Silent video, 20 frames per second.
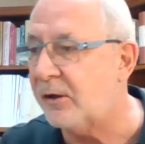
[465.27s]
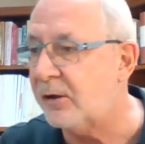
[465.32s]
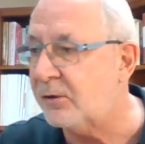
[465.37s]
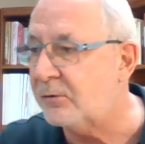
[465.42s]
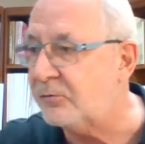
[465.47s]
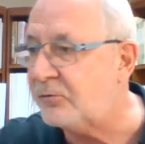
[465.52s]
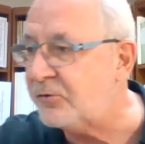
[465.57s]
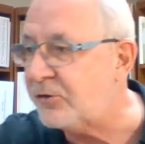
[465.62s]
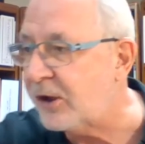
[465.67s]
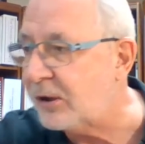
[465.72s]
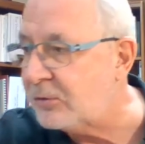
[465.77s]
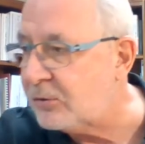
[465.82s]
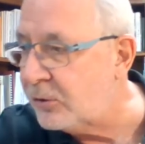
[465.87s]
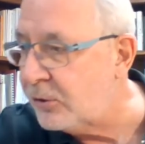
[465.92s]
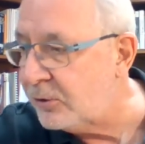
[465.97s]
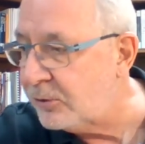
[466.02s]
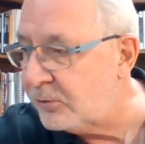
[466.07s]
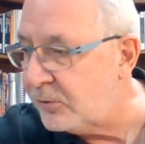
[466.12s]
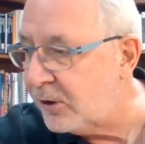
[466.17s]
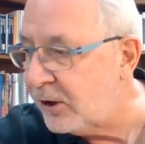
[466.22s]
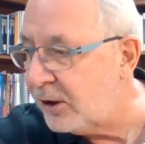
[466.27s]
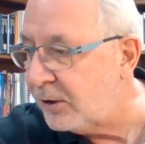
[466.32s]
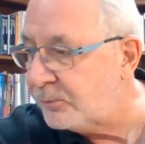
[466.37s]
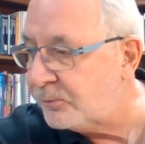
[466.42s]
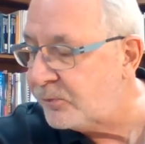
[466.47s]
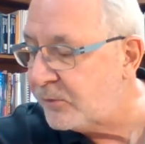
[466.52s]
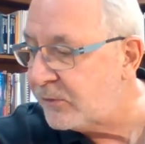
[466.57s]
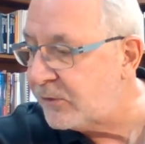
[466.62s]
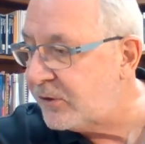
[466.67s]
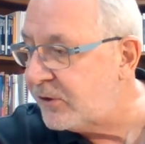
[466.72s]
gentler
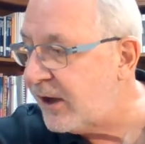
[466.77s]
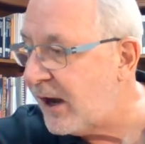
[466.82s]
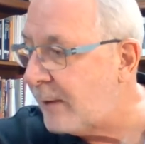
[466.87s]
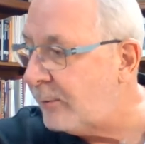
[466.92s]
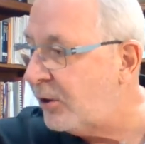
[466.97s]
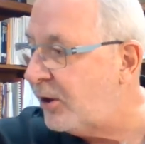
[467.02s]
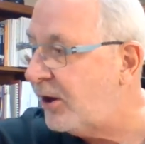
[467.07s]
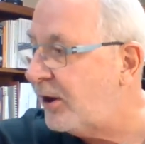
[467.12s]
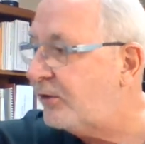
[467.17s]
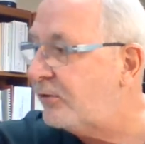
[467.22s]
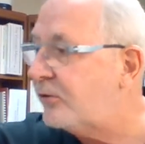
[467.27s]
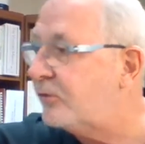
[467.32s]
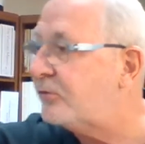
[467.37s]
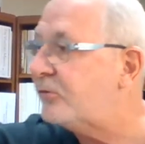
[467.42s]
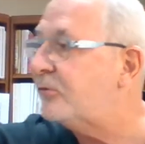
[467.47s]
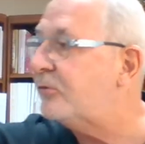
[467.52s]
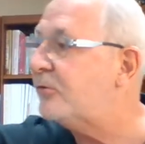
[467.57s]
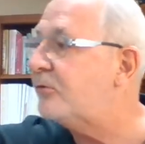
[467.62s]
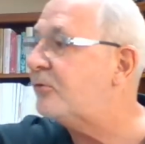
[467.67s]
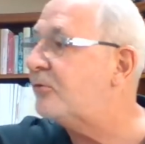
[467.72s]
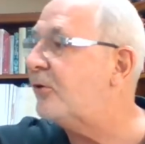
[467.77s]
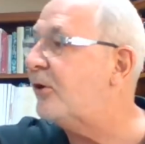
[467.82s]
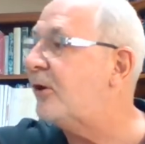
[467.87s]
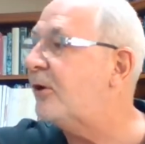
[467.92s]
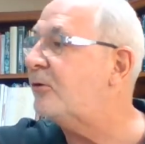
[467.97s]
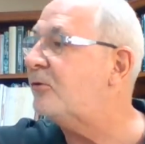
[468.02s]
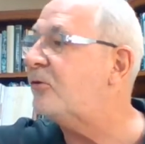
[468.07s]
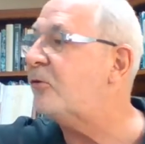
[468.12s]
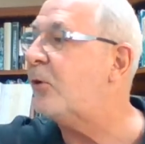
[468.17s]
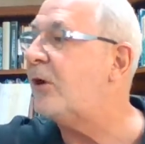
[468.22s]
Cabernet. This is
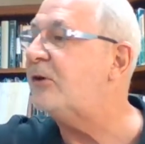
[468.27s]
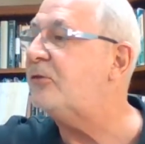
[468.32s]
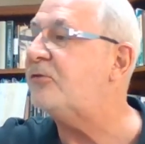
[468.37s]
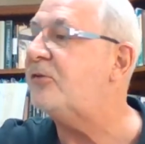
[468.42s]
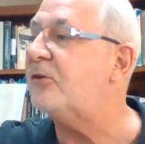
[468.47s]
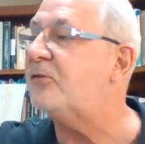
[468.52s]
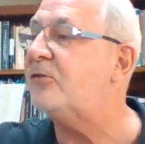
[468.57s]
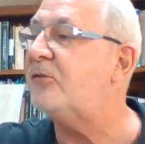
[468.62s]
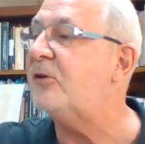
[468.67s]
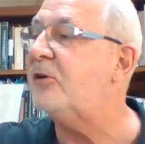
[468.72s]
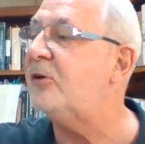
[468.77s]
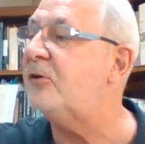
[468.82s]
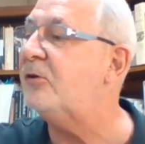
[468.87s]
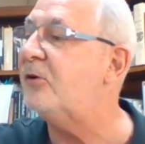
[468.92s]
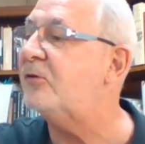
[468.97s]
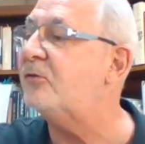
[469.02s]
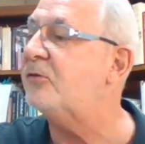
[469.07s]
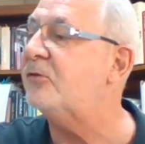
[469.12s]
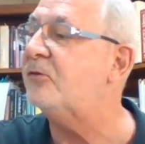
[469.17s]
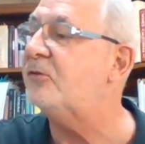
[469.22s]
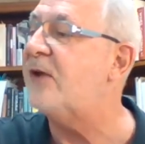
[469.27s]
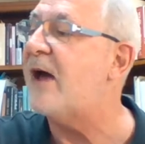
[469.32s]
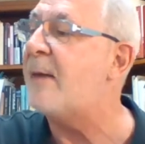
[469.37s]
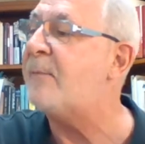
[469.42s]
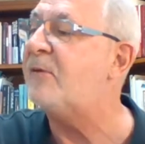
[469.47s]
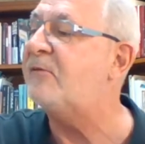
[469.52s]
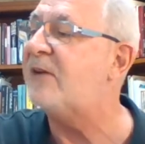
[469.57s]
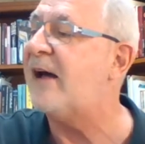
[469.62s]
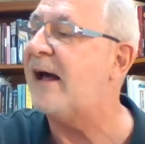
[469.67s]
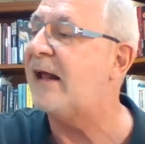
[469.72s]
2016. This is Napa
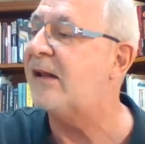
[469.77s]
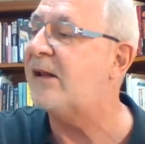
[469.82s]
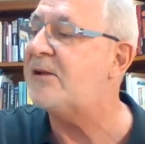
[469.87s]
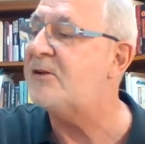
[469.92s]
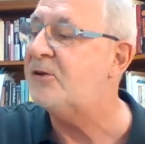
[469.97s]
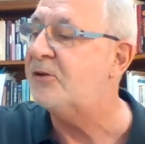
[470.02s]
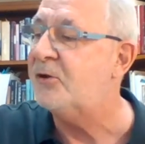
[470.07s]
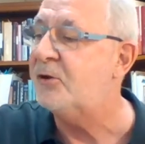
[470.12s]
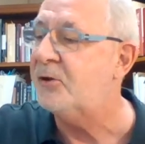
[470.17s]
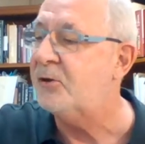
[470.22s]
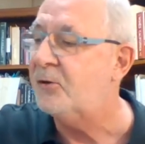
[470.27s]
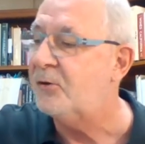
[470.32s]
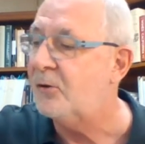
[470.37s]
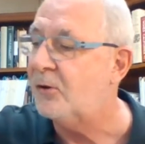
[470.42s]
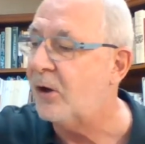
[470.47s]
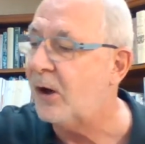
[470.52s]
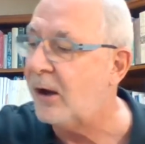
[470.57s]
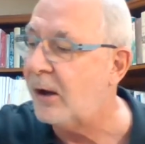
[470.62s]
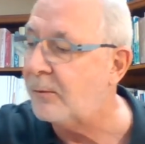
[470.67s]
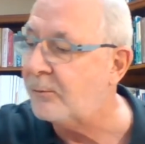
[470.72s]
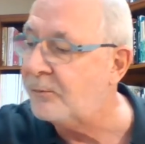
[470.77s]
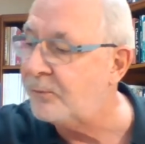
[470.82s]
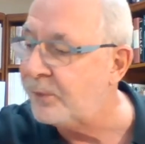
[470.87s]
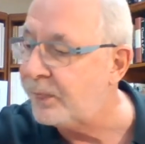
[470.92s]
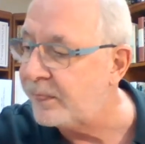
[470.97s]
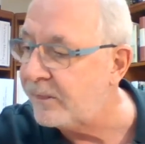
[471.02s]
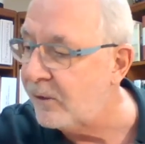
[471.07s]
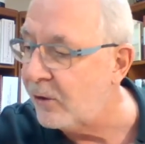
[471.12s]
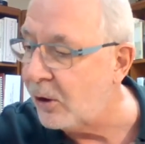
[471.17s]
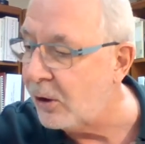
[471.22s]
Valley,
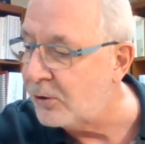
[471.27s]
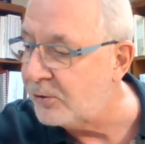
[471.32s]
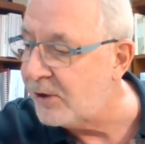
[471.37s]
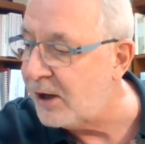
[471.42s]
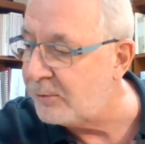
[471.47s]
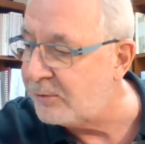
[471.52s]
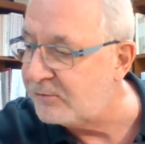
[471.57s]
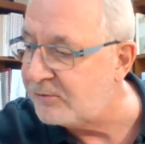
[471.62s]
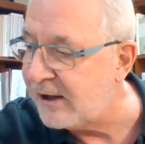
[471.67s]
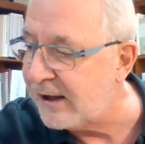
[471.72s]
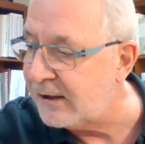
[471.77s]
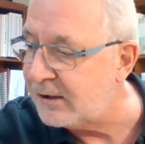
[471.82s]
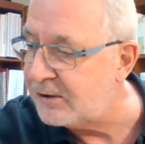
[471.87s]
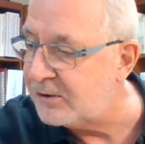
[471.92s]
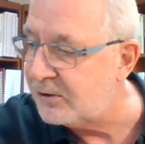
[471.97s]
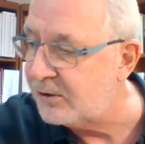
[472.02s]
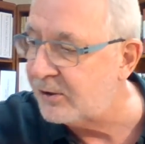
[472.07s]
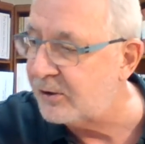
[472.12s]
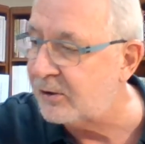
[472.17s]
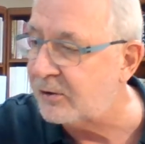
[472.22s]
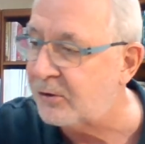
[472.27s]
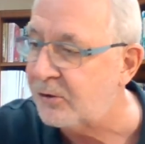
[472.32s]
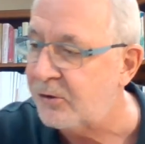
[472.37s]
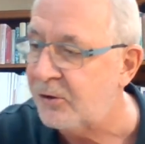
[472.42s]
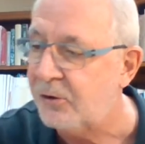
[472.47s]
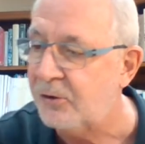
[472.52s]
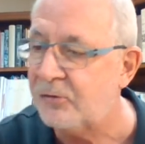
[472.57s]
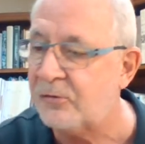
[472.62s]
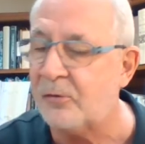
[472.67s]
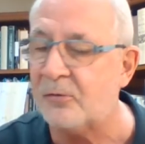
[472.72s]
all Napa Valley, and
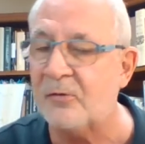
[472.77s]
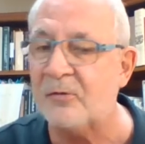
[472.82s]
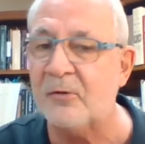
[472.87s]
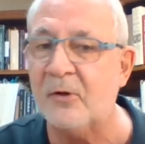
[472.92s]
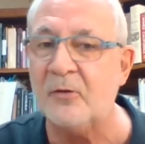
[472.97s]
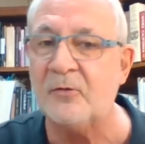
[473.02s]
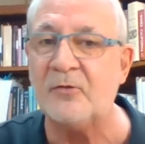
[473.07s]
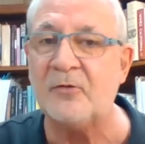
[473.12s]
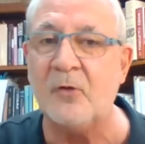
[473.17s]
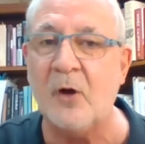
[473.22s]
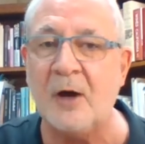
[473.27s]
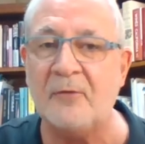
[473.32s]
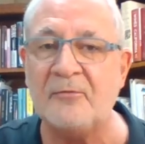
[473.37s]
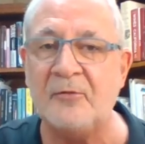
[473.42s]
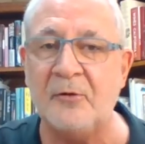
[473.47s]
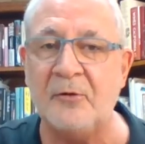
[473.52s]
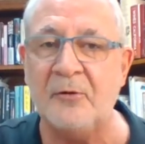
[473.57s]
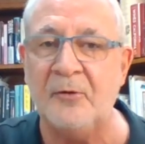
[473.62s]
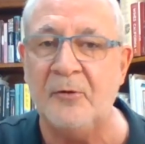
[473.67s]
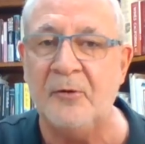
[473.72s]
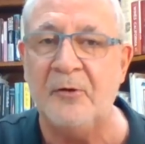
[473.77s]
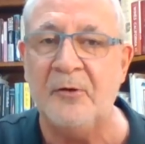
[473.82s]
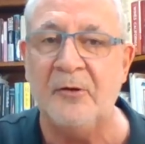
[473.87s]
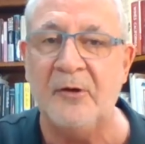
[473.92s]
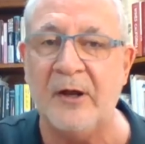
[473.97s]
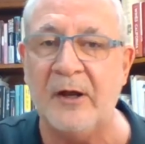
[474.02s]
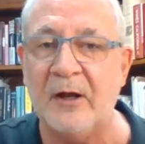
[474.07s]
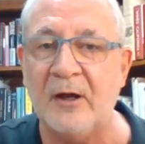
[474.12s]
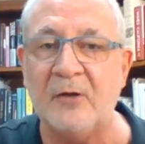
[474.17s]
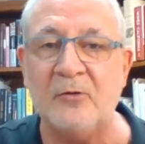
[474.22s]
so it's a little softer,
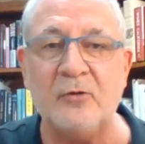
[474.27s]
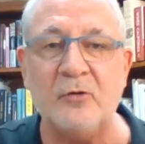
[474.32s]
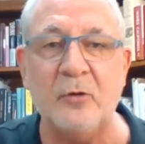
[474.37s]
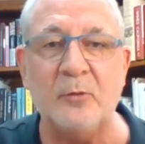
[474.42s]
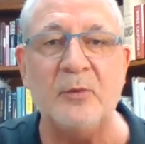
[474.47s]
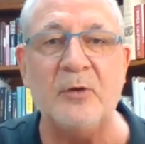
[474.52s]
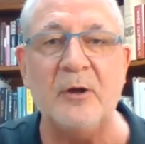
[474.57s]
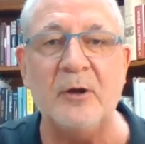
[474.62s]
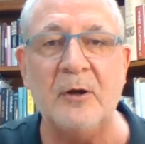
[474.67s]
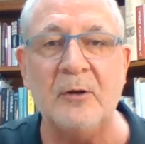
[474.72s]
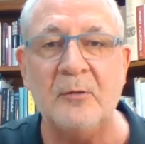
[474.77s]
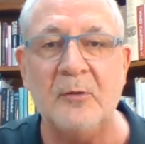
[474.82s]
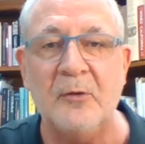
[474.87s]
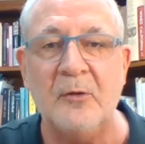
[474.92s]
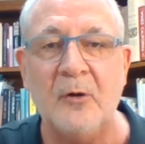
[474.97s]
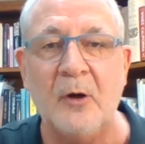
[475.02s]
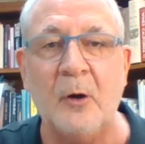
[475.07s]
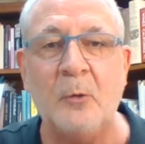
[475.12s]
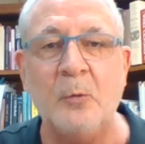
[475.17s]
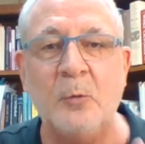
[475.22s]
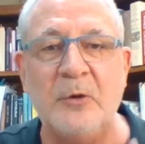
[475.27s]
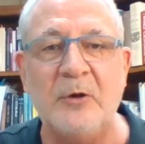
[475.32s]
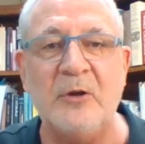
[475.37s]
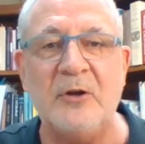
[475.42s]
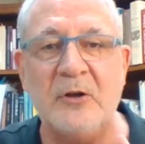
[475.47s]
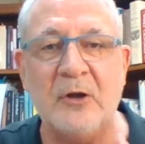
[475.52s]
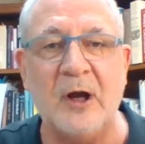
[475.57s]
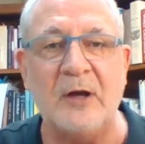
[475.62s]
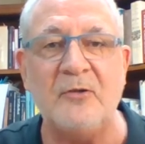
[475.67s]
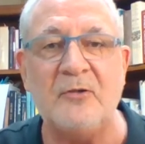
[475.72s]
and it should be a really
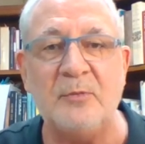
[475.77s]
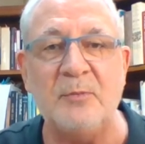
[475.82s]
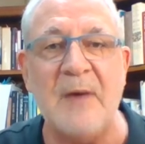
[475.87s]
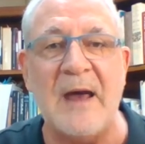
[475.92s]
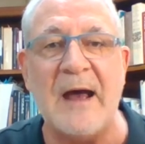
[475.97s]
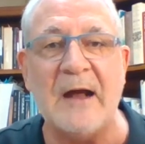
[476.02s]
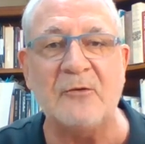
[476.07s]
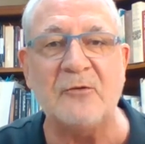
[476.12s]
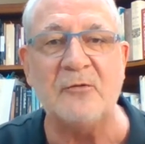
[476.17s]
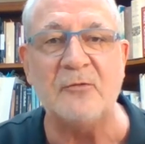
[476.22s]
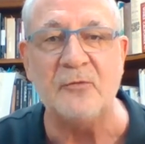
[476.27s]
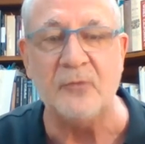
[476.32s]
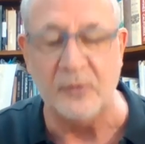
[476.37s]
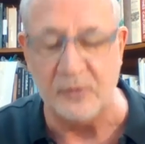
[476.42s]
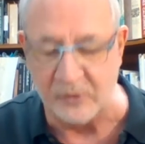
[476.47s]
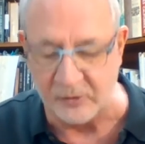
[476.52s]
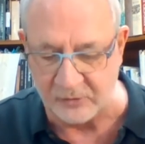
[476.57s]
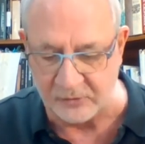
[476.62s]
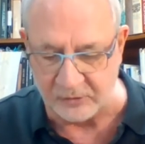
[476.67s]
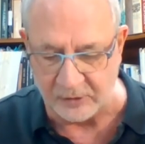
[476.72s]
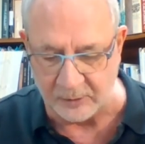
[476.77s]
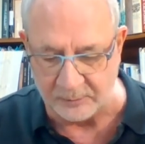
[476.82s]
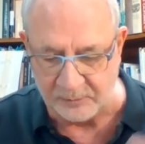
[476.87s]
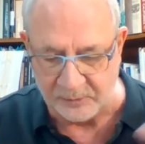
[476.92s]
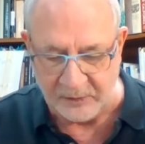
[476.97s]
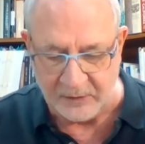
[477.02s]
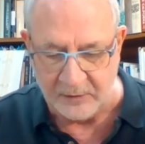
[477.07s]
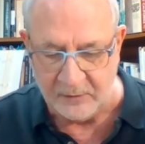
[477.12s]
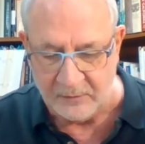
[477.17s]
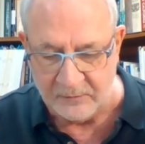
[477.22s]
nice match for this
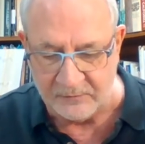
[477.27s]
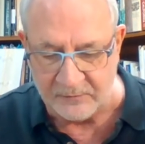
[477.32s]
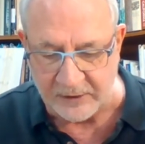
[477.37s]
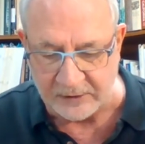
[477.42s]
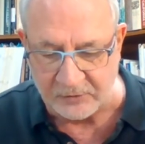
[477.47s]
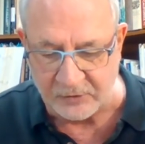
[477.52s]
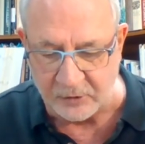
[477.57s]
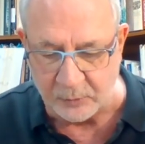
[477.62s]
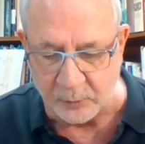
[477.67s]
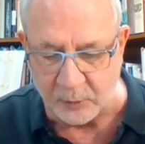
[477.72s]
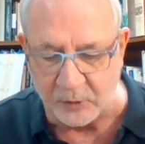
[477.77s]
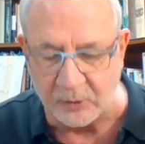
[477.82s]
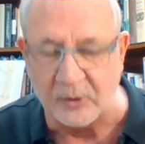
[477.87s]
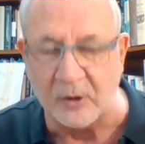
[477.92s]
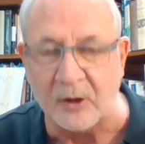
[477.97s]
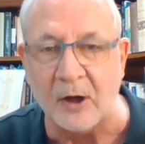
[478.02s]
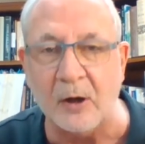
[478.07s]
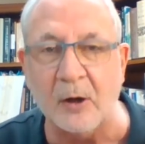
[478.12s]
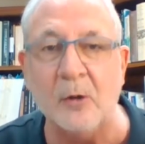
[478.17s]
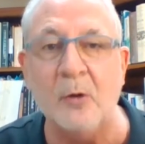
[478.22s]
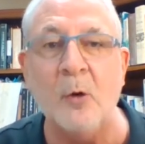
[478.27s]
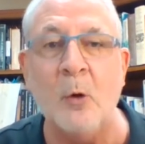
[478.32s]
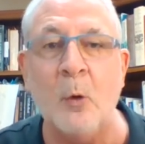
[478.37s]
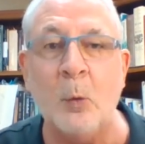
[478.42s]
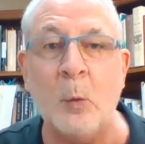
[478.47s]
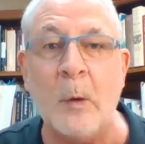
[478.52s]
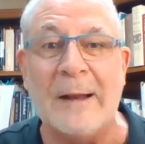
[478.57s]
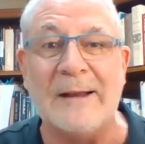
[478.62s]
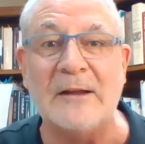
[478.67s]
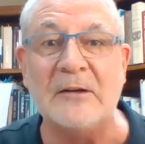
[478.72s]
vegetable
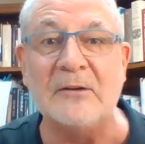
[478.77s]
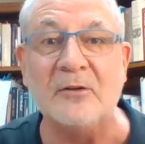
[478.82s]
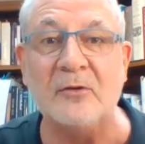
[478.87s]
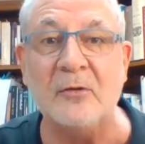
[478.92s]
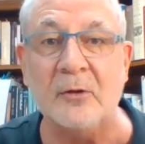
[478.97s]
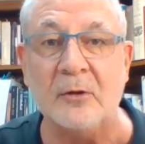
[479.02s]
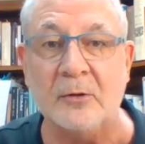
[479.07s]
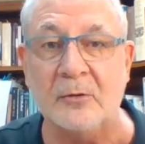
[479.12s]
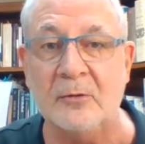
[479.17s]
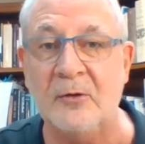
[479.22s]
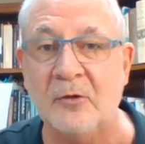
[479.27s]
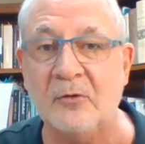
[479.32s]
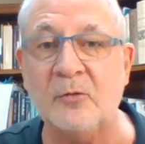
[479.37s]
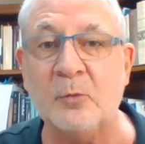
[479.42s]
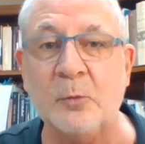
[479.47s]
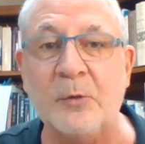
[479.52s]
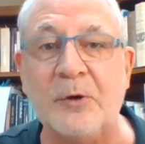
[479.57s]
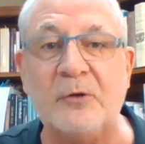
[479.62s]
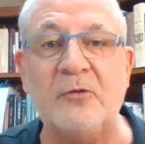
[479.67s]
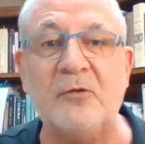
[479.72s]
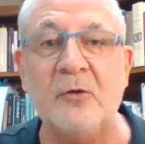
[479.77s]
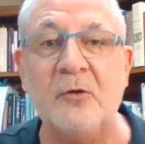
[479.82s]
Wellington, this rich,